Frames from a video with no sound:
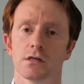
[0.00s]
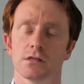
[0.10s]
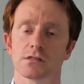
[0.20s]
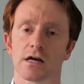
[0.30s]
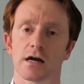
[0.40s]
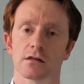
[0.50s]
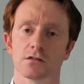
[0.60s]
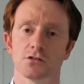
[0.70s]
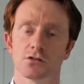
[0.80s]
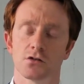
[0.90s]
This
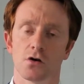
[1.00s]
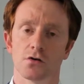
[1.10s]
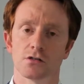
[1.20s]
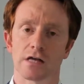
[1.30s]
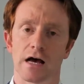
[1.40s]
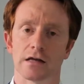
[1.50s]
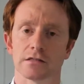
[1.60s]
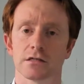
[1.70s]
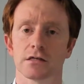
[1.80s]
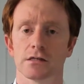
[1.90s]
cartilage is known as
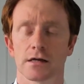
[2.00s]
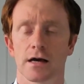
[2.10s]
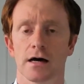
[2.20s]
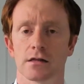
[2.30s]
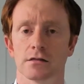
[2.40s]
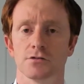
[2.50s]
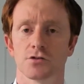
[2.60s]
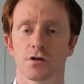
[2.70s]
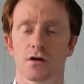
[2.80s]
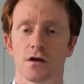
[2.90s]
articular cartilage,
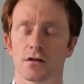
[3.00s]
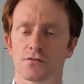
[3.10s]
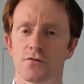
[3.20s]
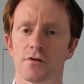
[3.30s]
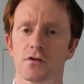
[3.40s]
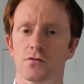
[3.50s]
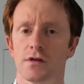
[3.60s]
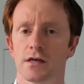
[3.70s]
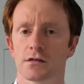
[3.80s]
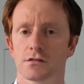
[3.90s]
and it's very
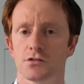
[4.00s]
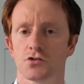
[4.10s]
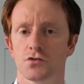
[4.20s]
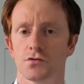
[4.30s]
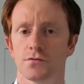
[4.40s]
unique tissue.